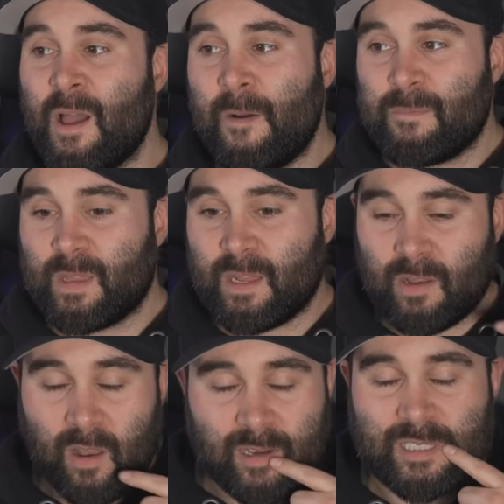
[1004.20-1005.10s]
you know,
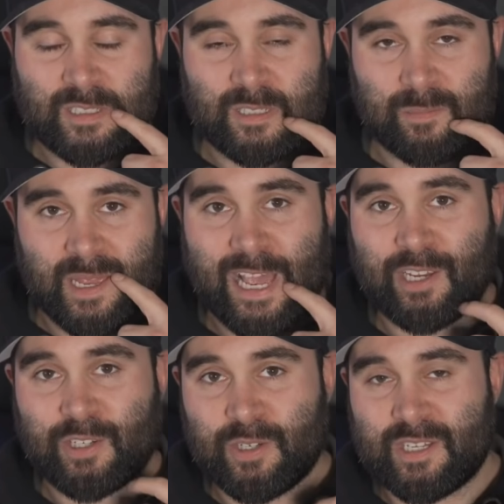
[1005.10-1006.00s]
licenses being
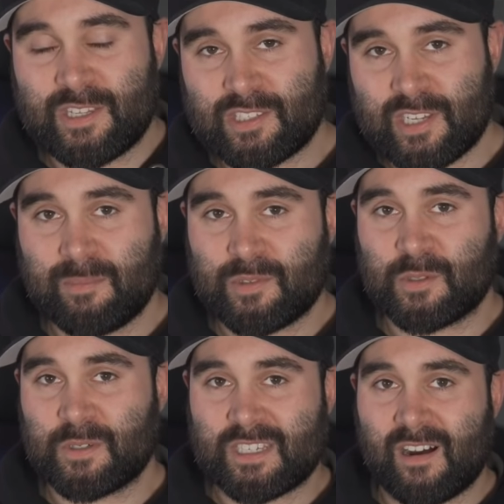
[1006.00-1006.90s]
issued in the same
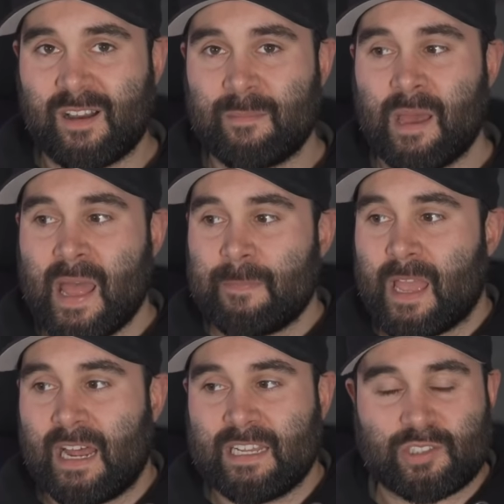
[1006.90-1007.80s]
sort of time,
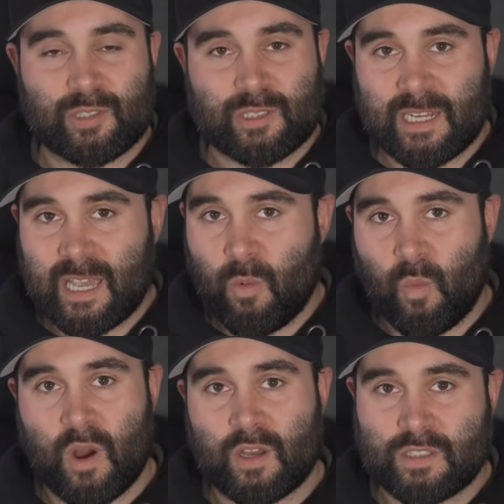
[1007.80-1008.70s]
and it's just going to get
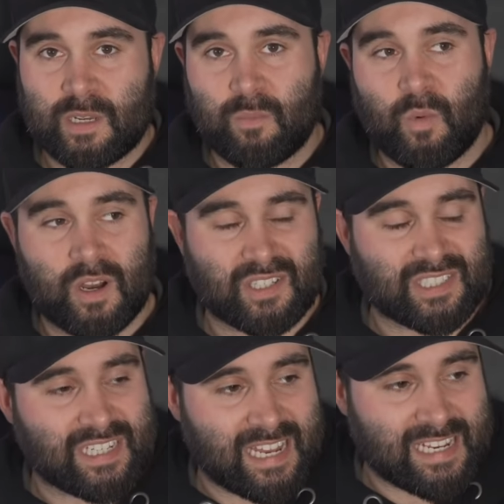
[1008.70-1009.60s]
worse and worse.
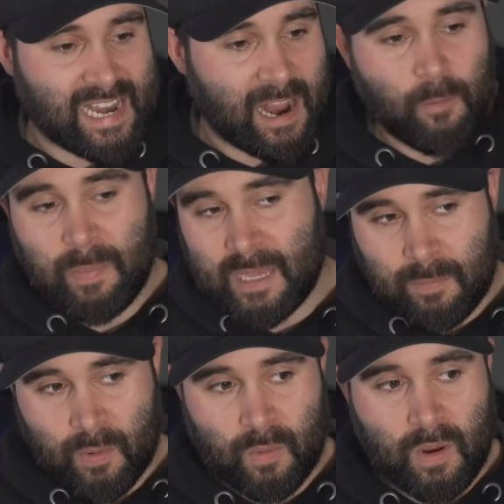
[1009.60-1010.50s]
And now
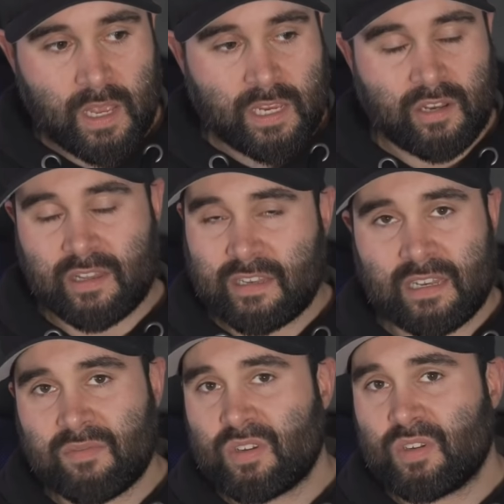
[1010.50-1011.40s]
people, you know, they didn't
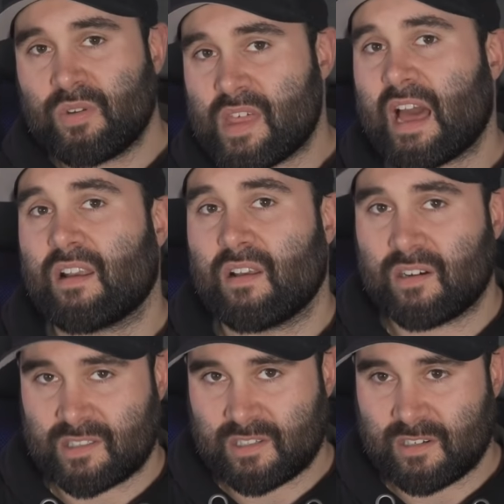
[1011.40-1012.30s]
even do that
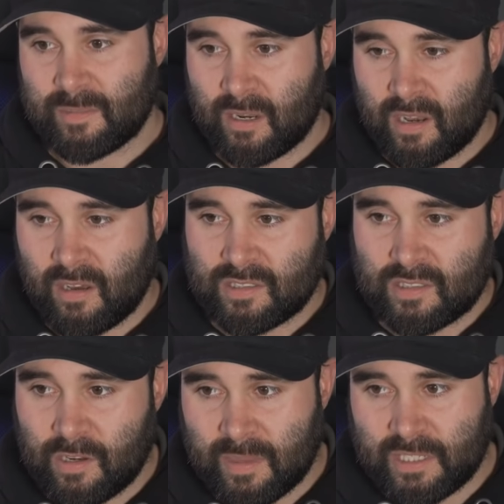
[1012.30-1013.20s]
last time. You know, last
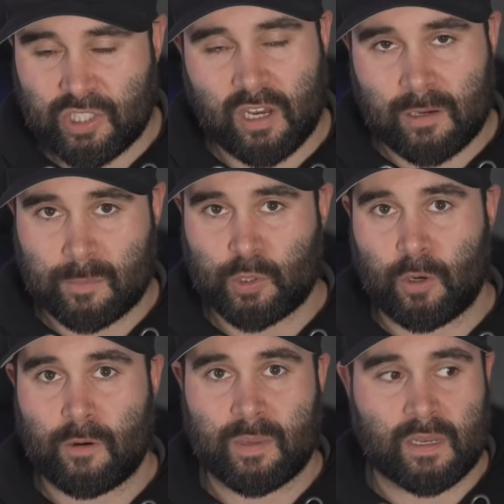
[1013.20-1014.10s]
time they shut up
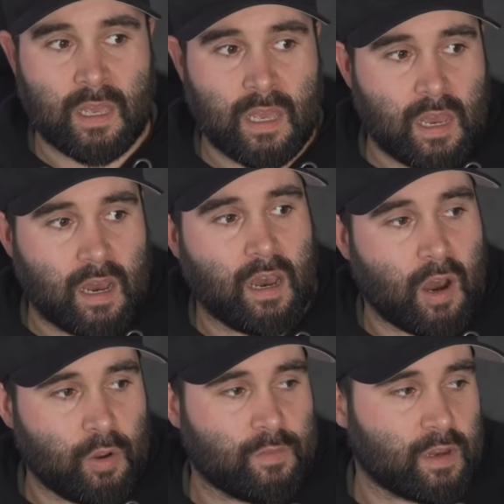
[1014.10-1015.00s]
shop and
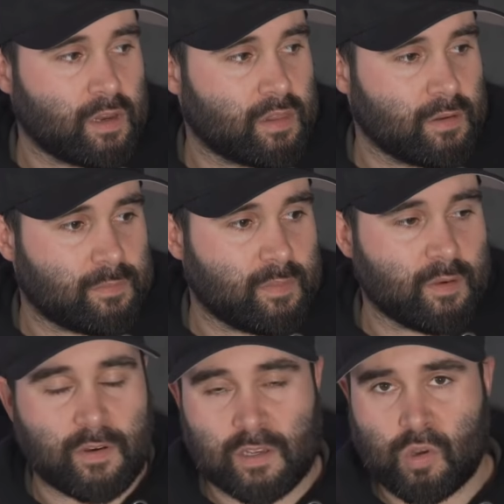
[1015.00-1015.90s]
over the
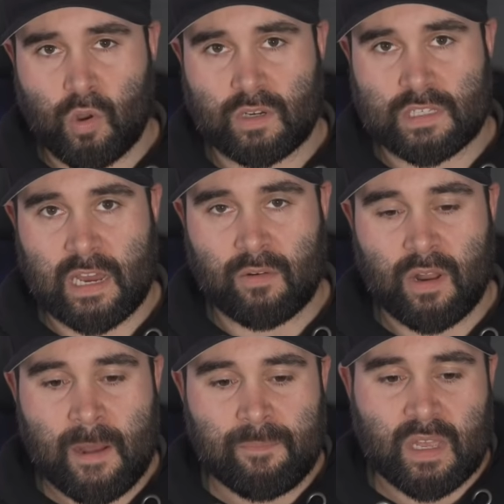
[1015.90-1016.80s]
first lockdown,
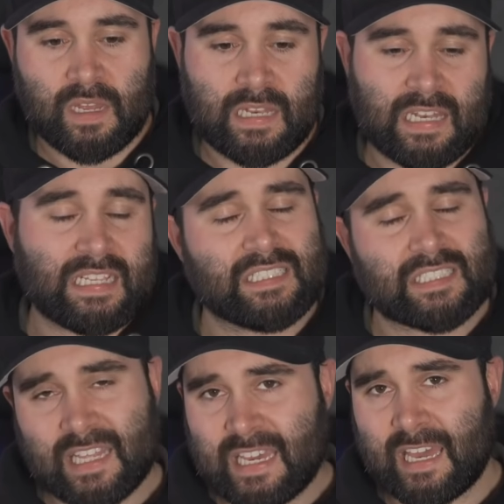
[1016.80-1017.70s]
at least
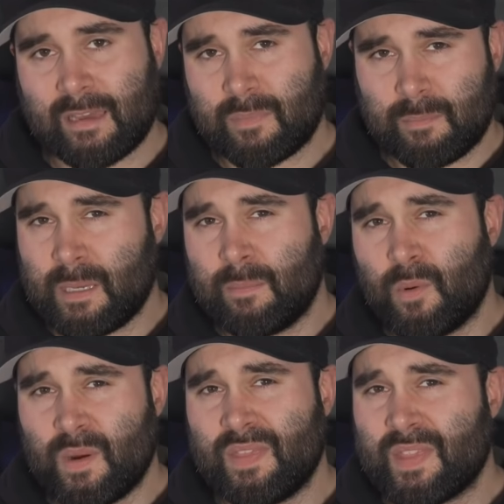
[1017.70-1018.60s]
they kept
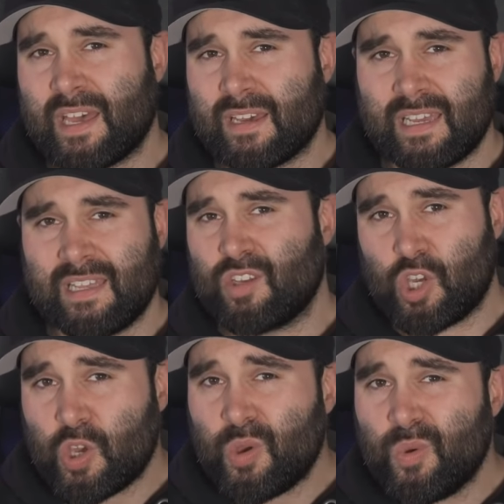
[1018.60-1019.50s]
people in the
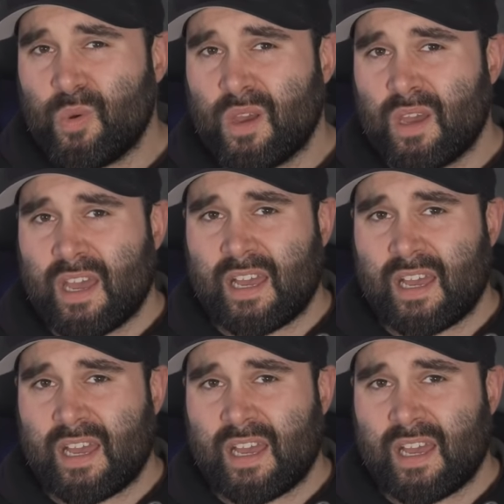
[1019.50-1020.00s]
queue. At